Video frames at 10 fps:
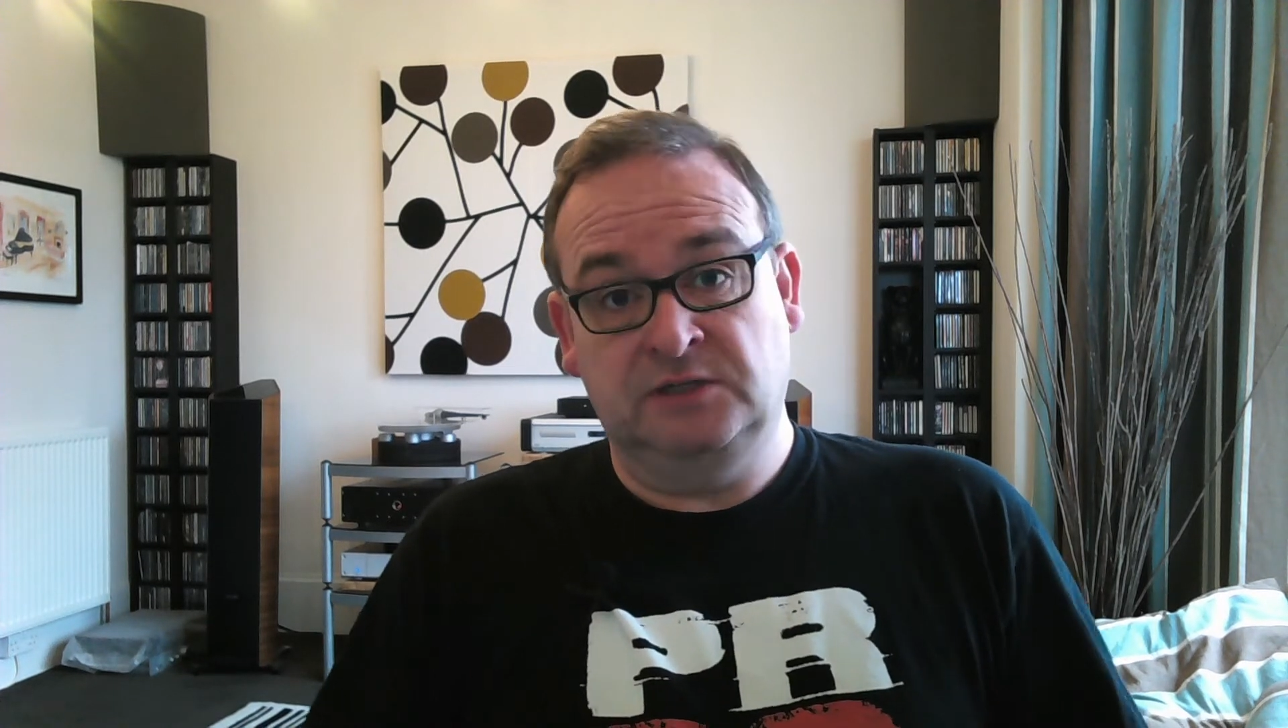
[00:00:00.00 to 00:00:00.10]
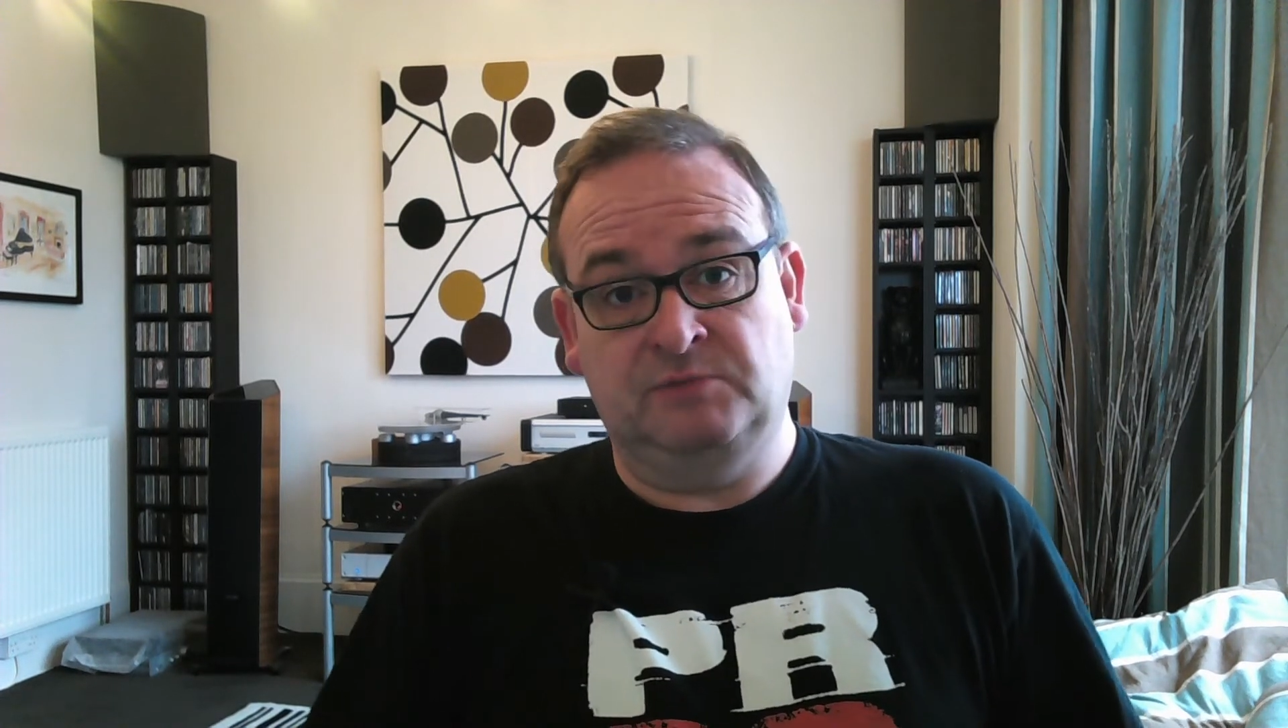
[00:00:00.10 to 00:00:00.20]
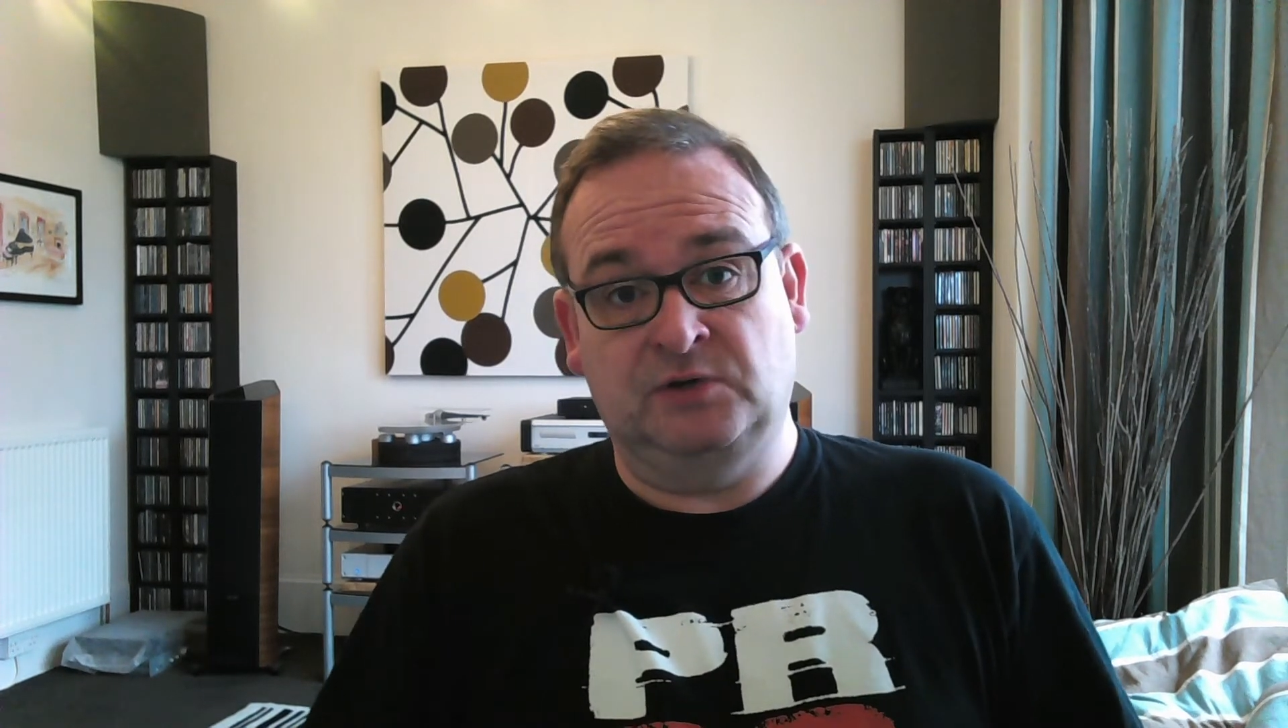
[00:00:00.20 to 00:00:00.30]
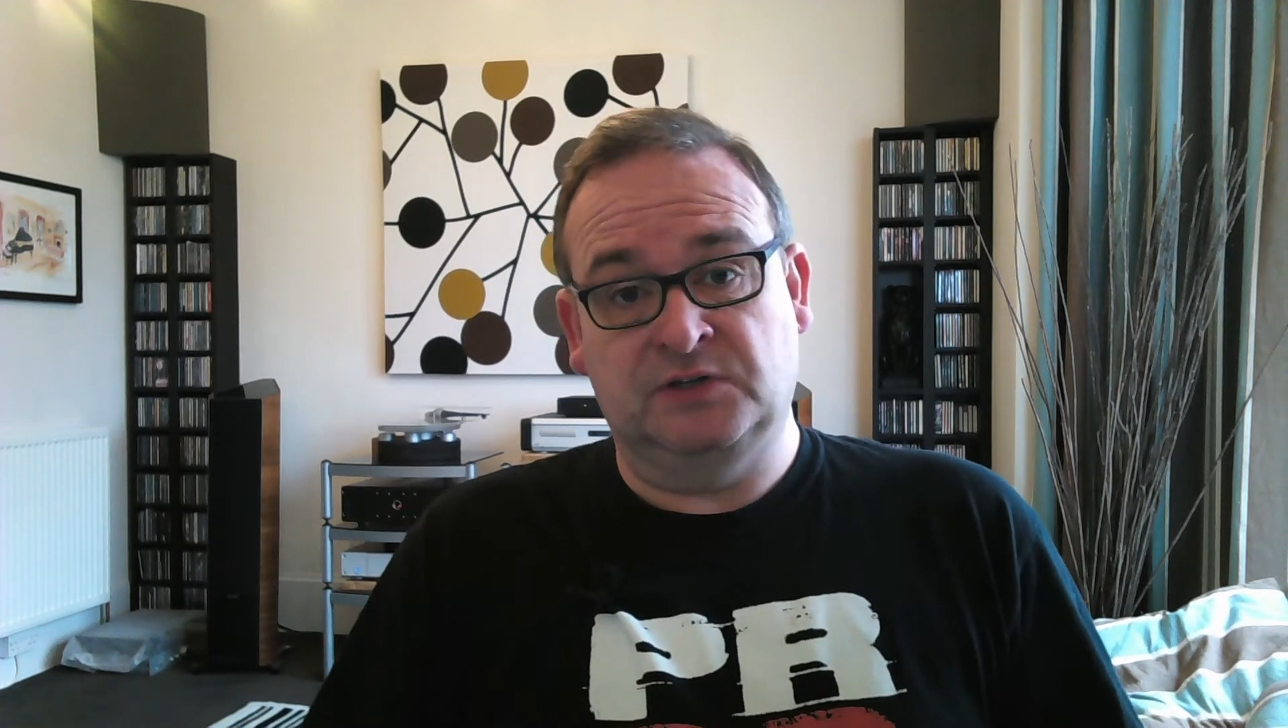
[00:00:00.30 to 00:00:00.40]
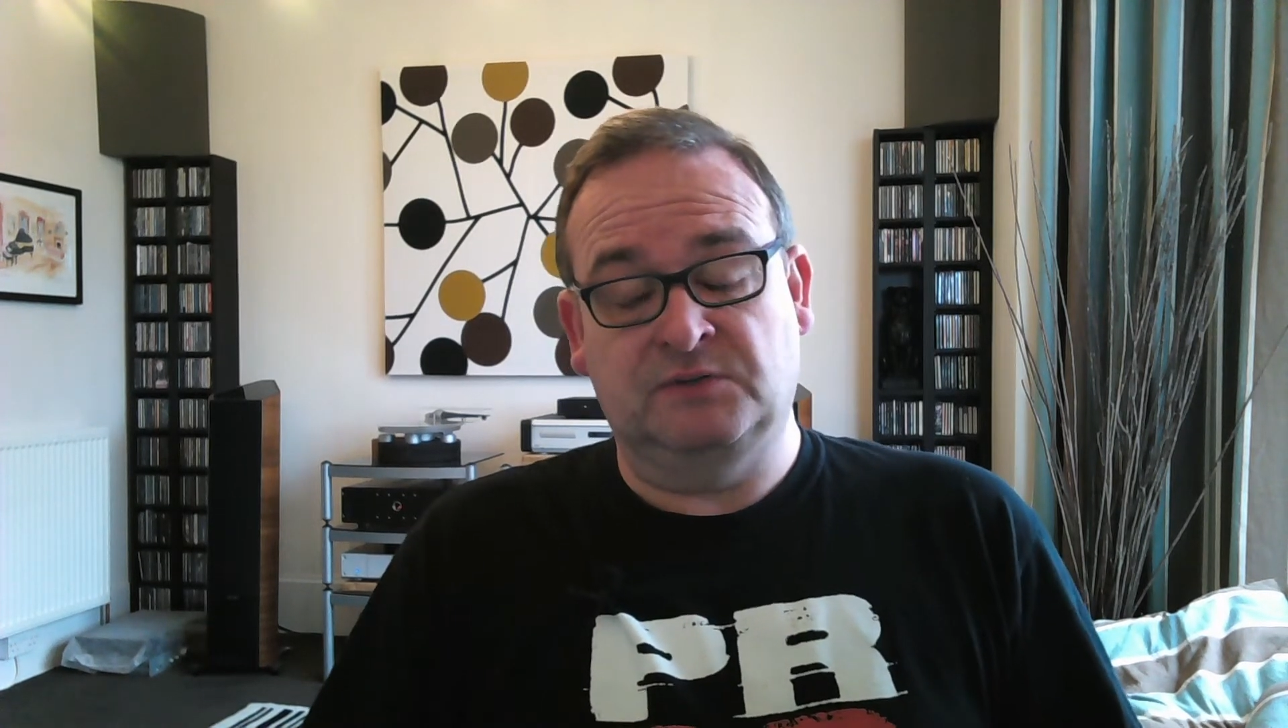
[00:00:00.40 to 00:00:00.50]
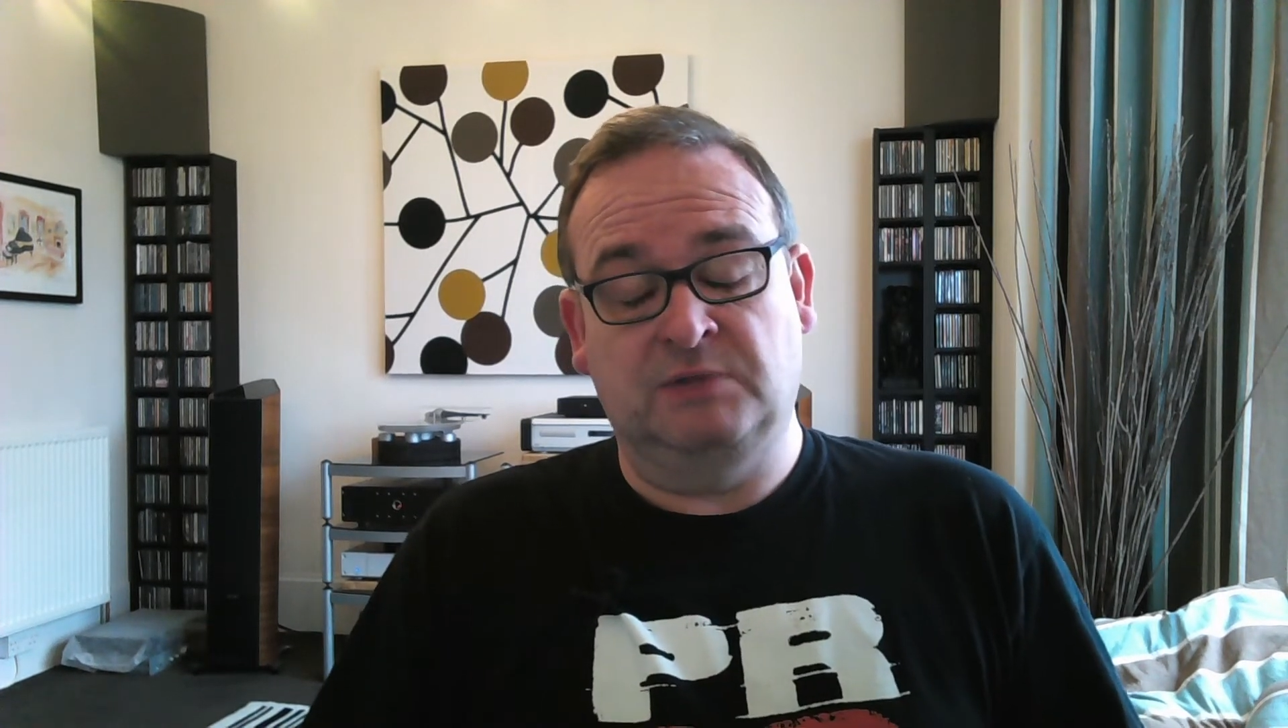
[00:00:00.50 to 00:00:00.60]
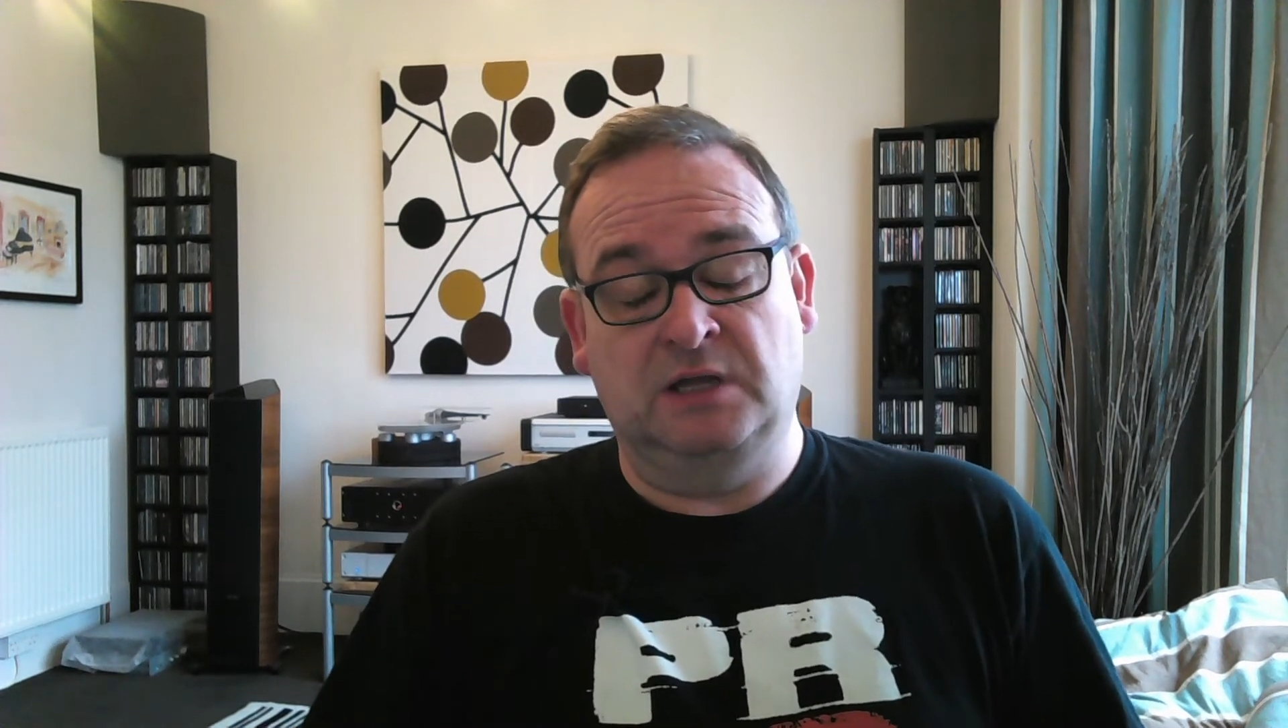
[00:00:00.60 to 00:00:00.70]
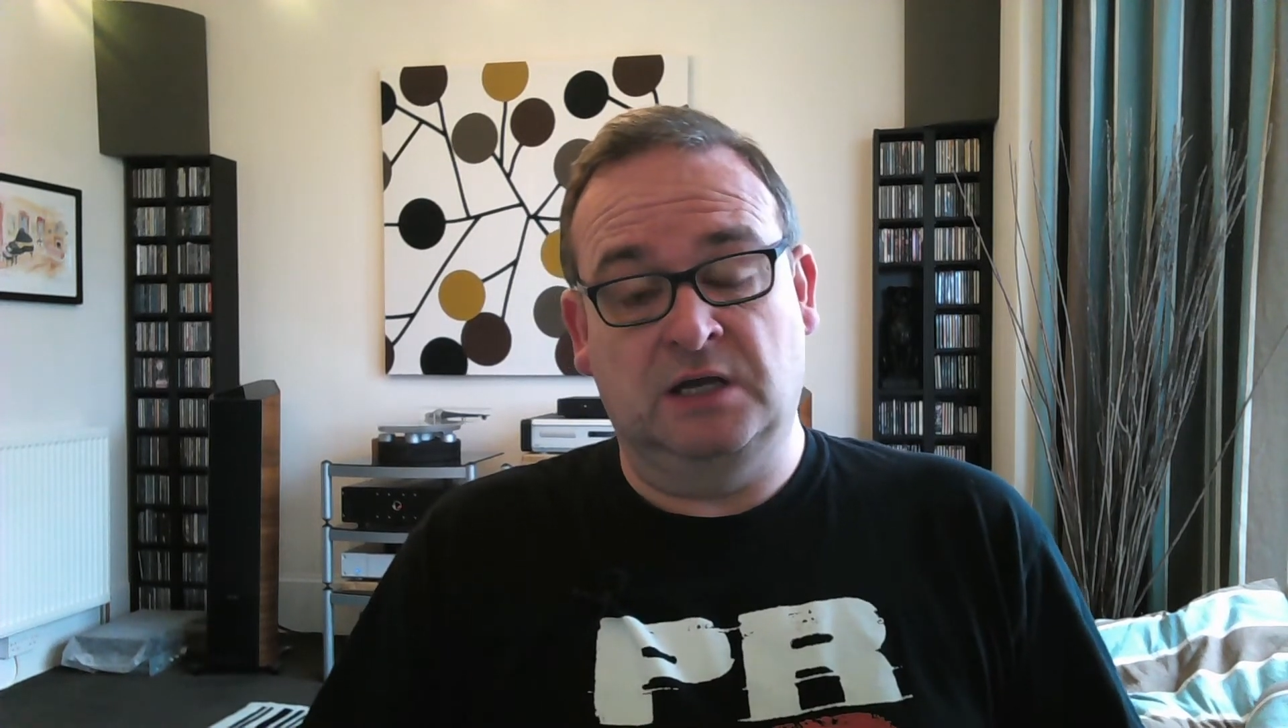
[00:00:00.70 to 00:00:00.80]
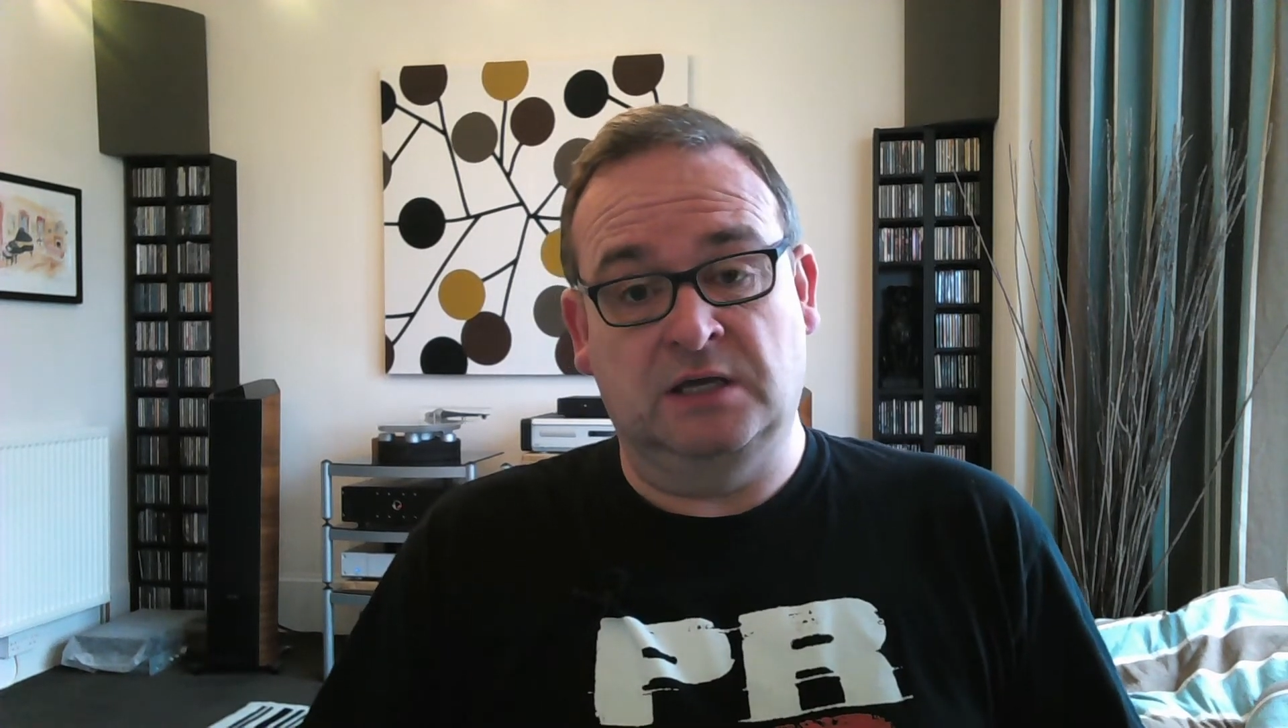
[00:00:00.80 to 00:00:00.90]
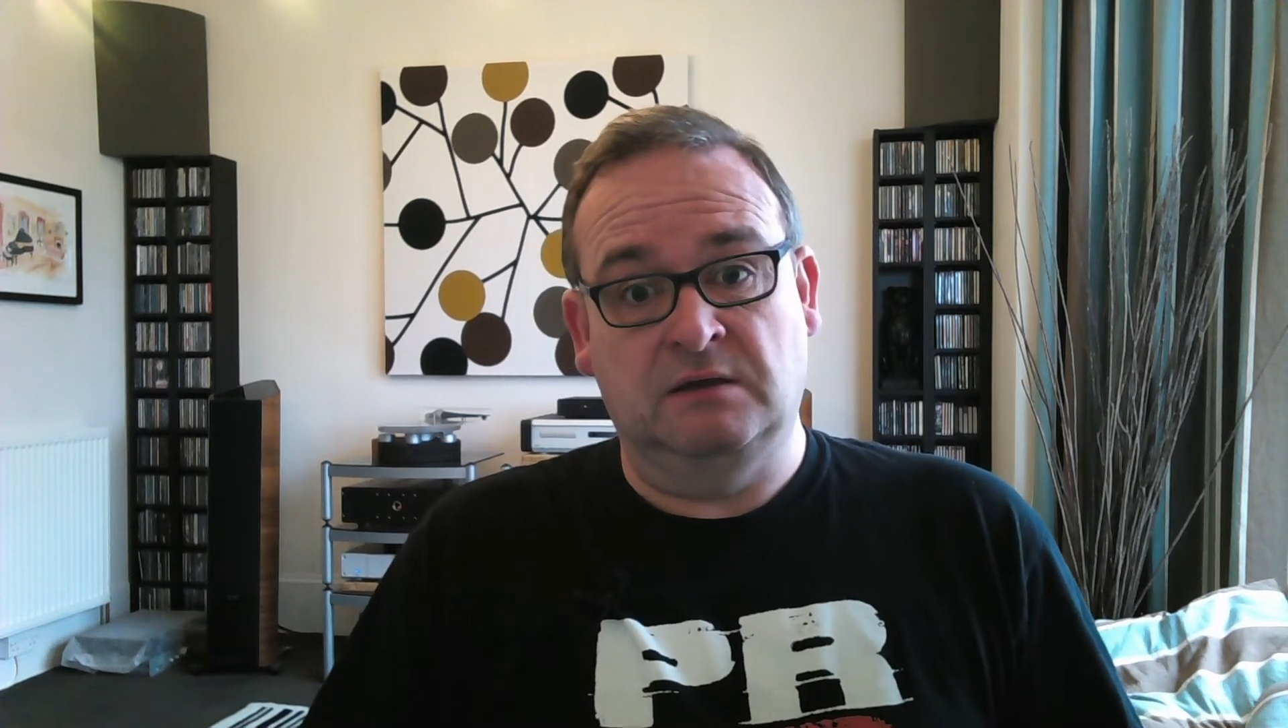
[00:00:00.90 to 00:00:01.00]
power
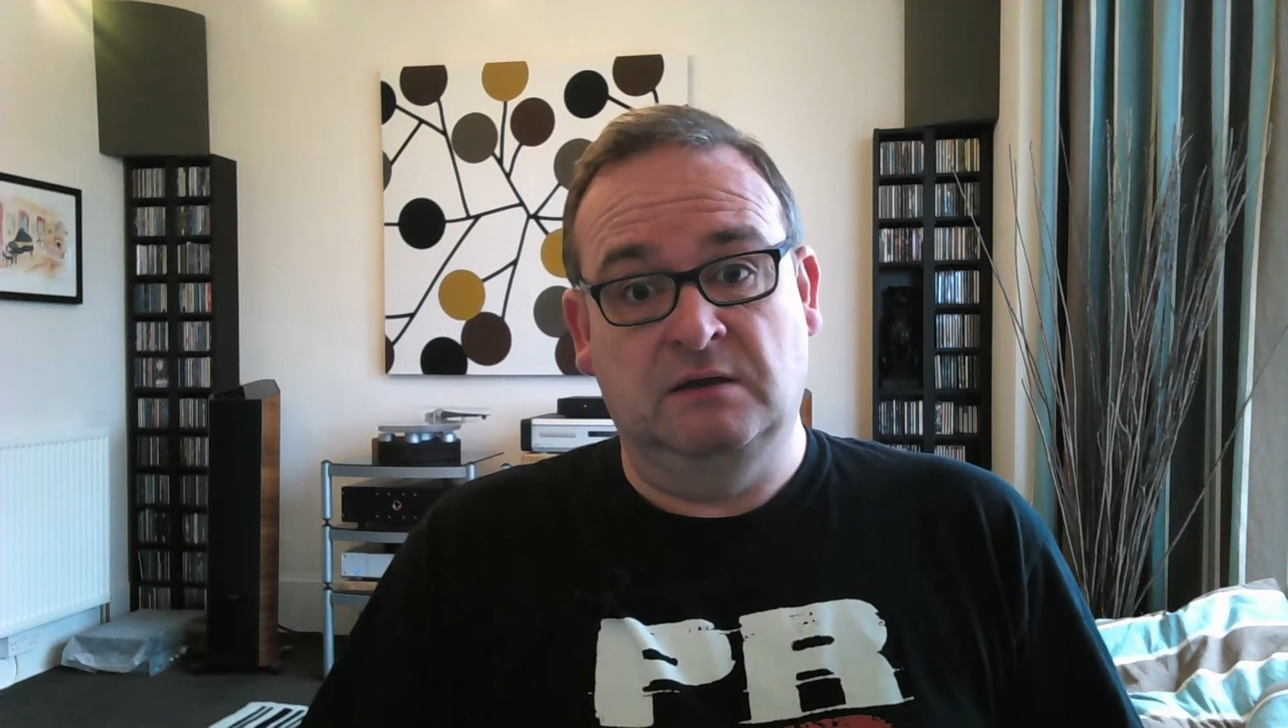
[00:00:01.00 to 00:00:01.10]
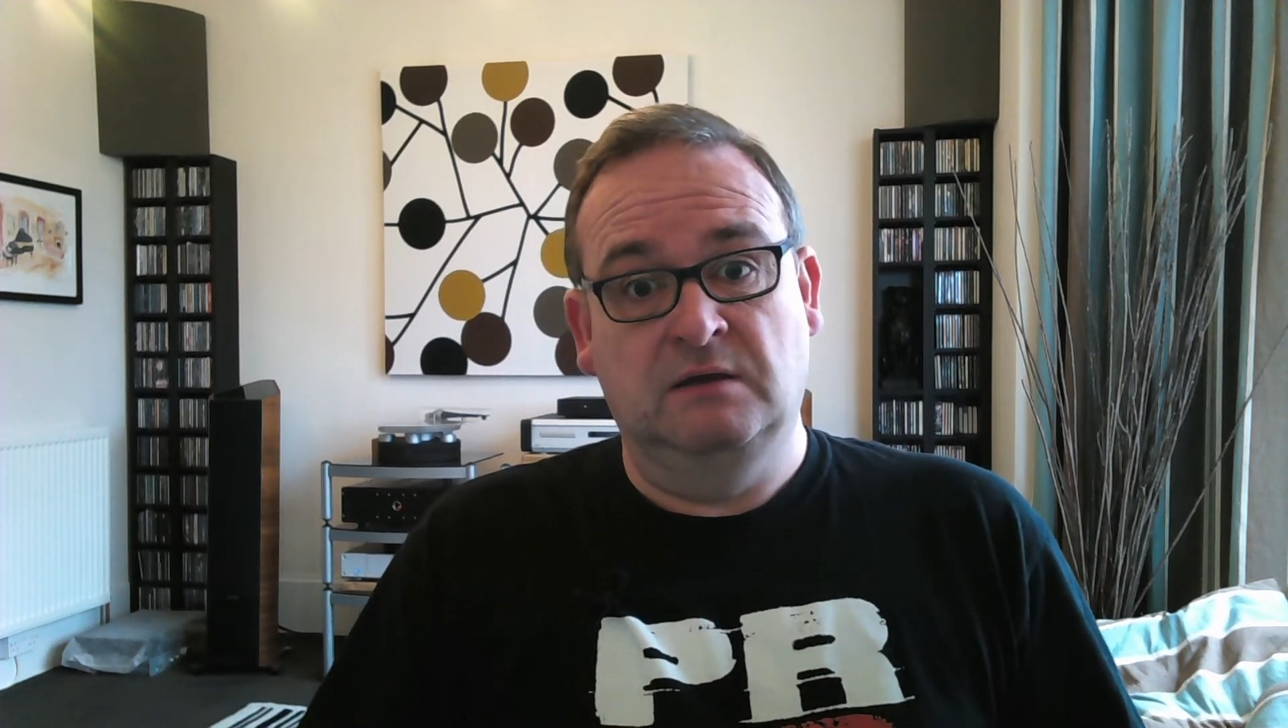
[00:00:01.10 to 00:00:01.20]
supply